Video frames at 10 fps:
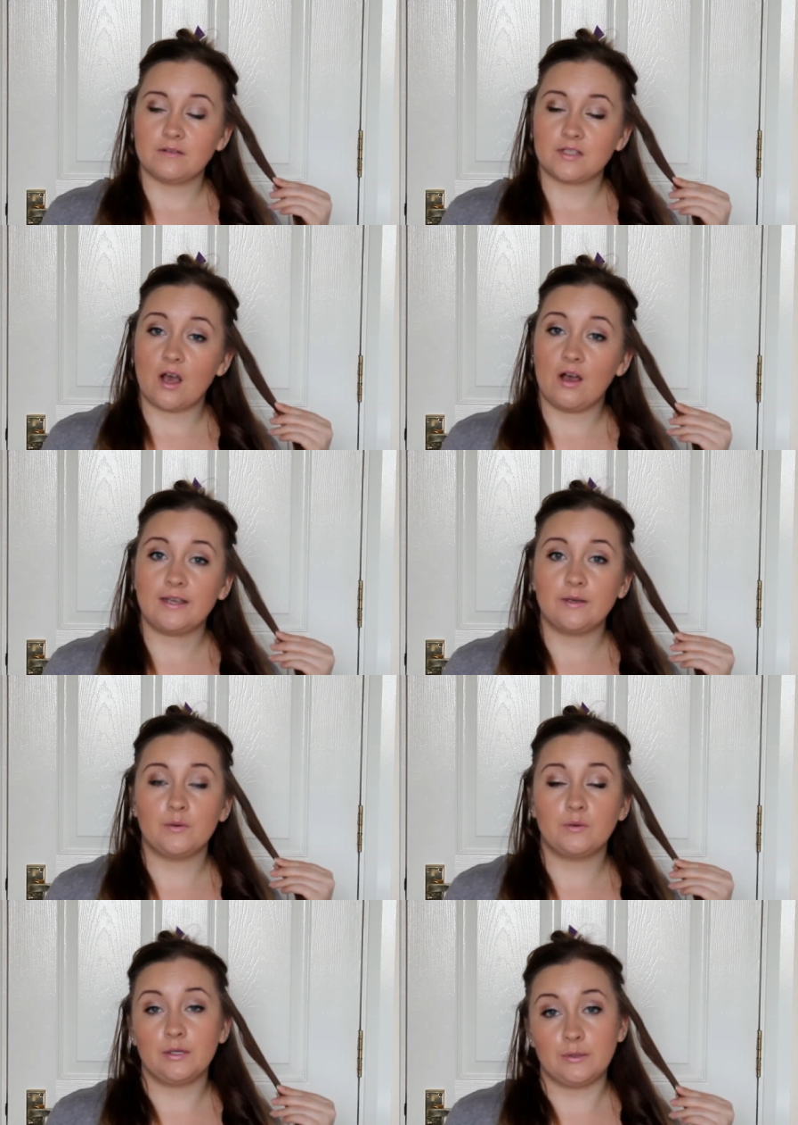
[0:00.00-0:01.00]
tight
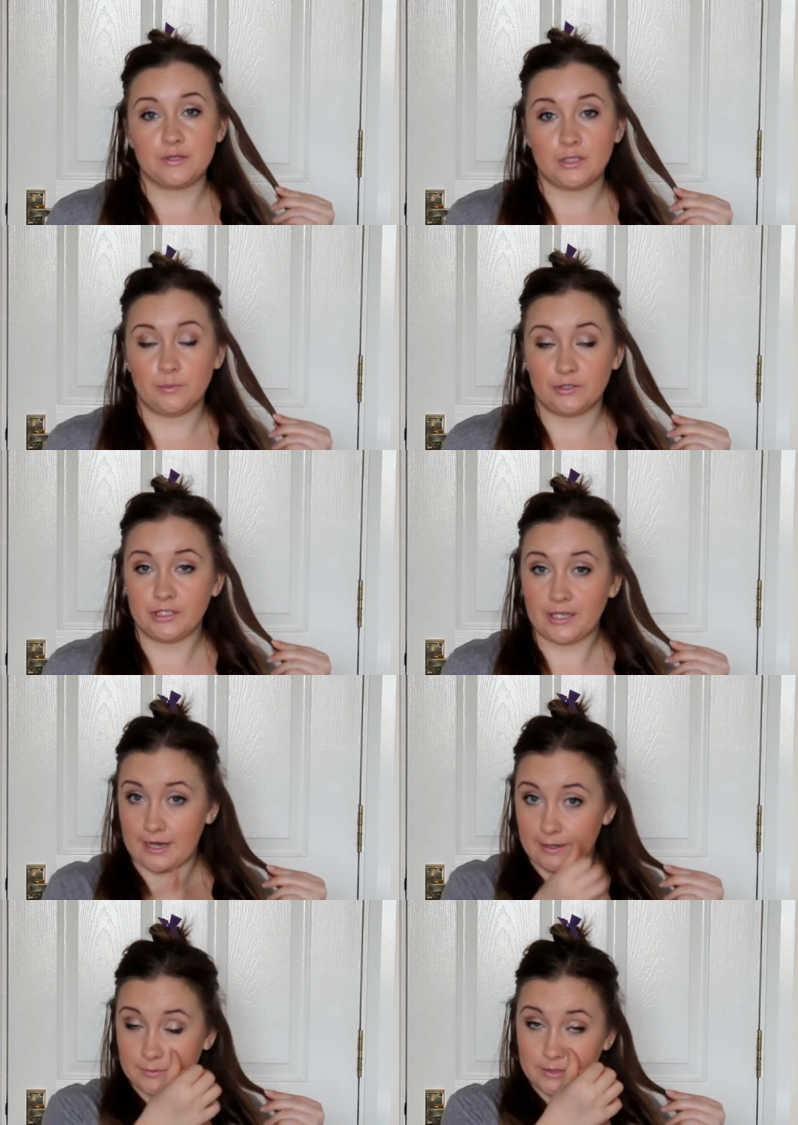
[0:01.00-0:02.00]
or loose you want your
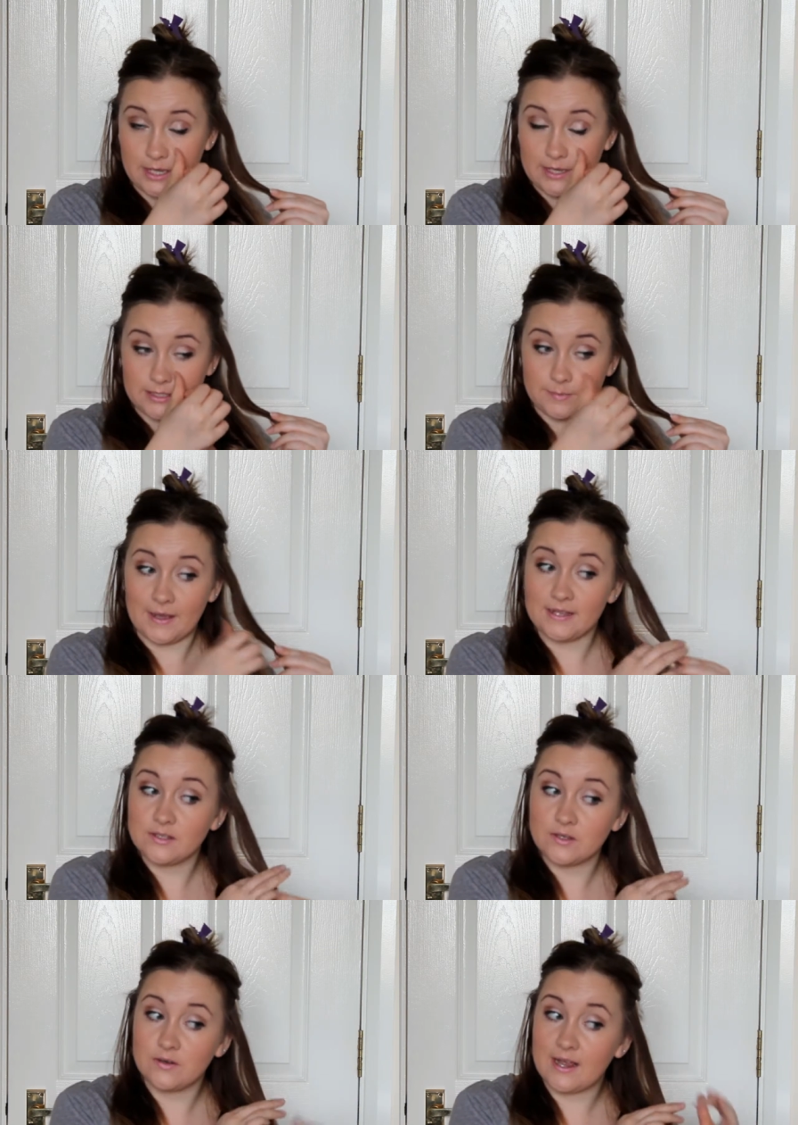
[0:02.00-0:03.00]
curls,
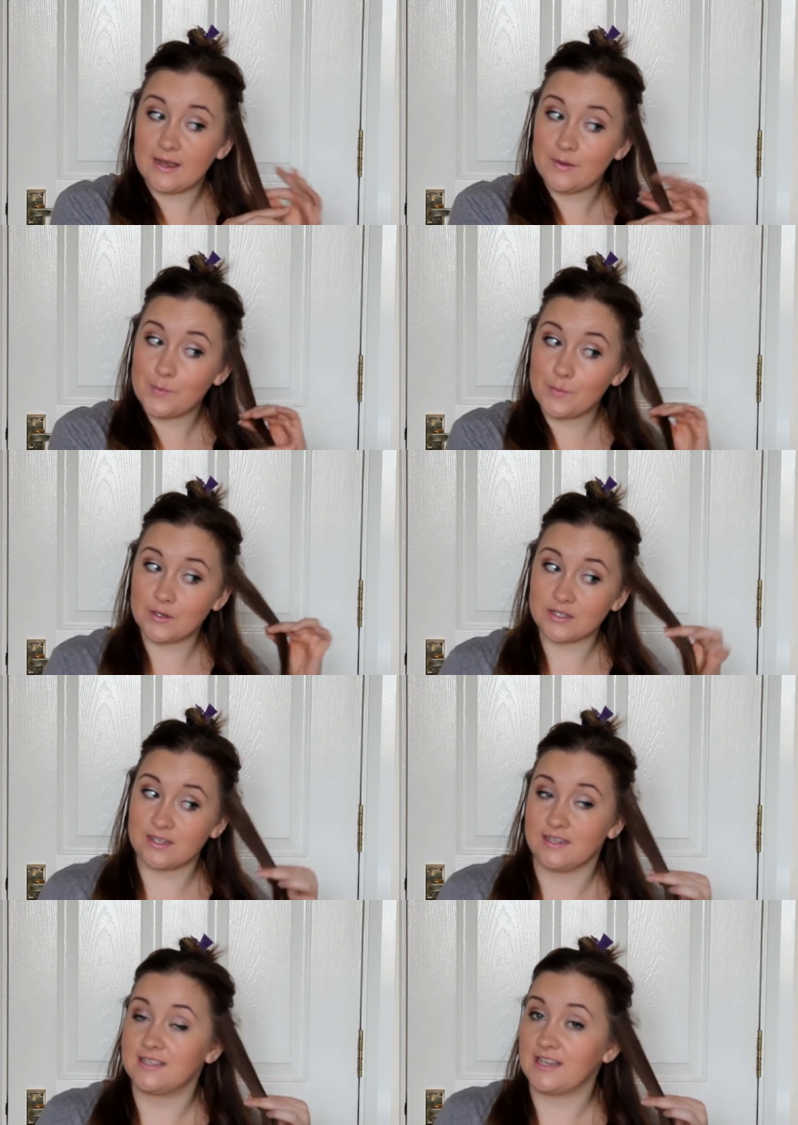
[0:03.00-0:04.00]
depends on what
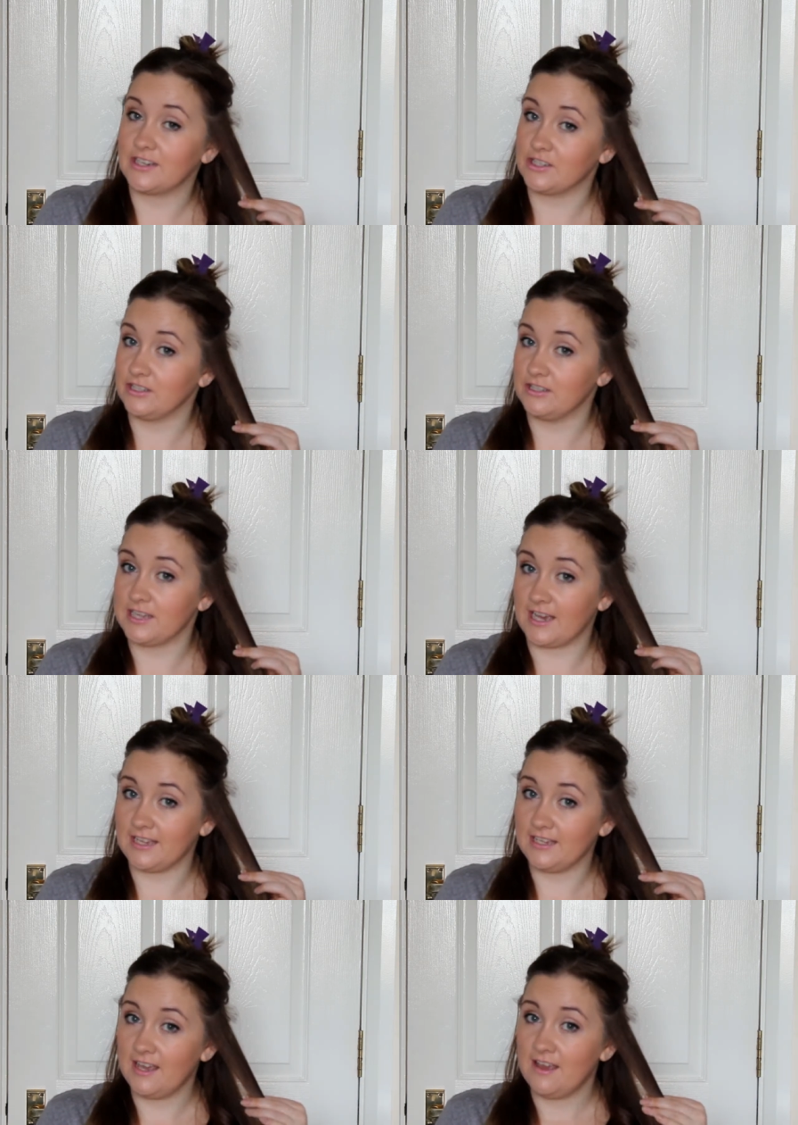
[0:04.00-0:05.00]
size section you
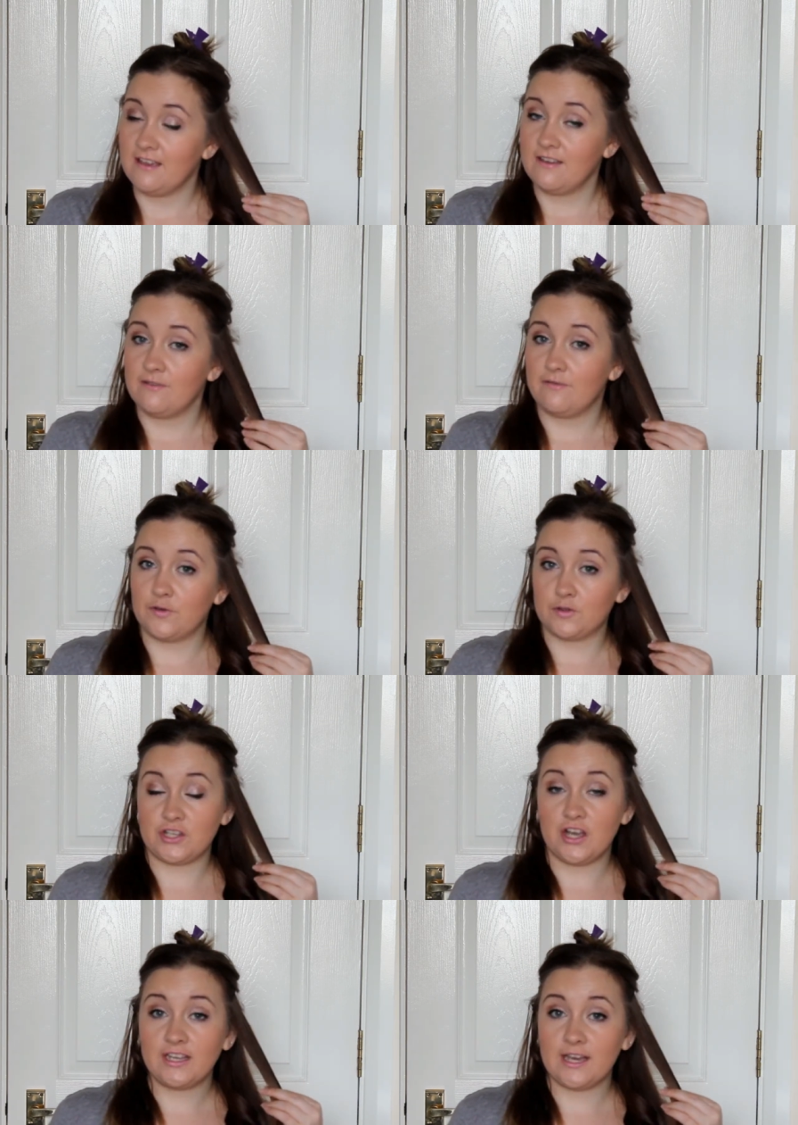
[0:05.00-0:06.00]
take. For
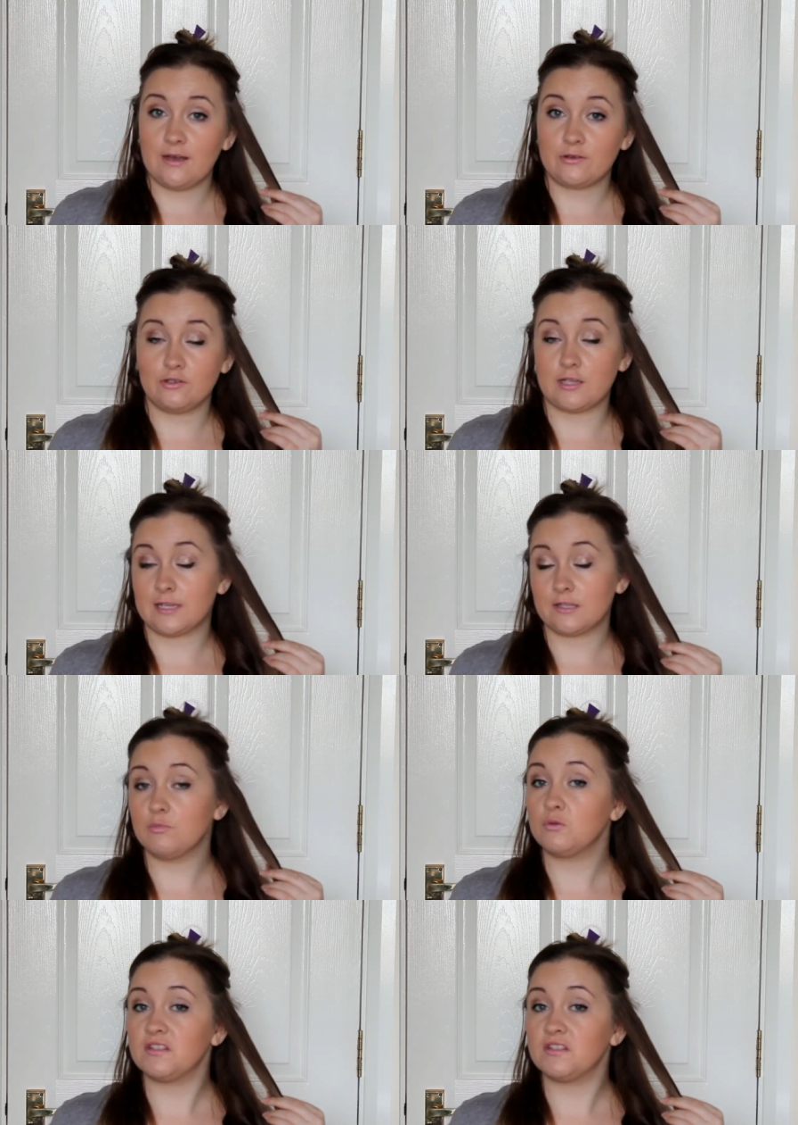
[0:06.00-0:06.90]
tight curls you take small